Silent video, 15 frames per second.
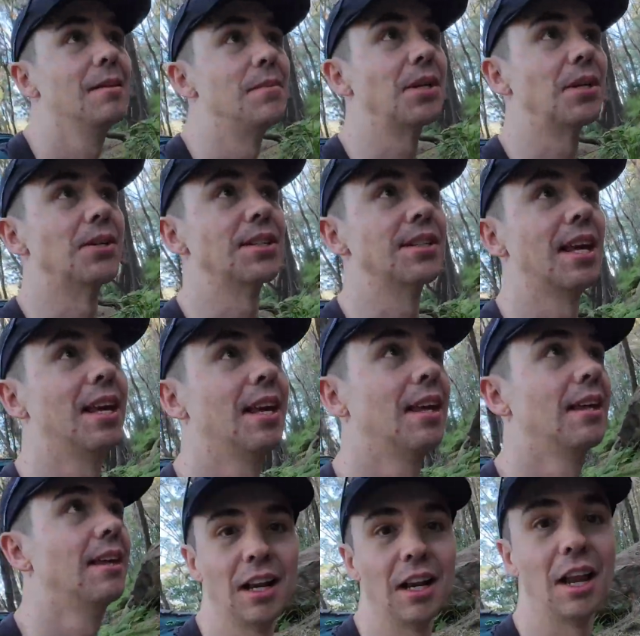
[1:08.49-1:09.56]
because
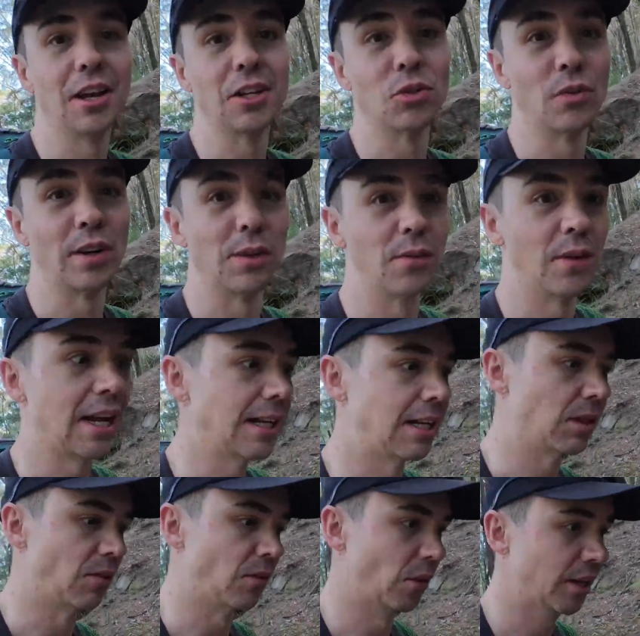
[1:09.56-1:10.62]
the light's already fading
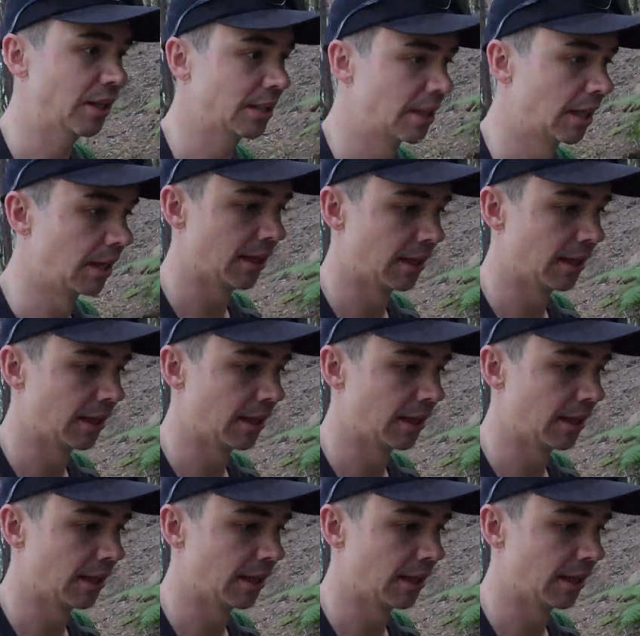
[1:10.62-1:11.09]
in the forest,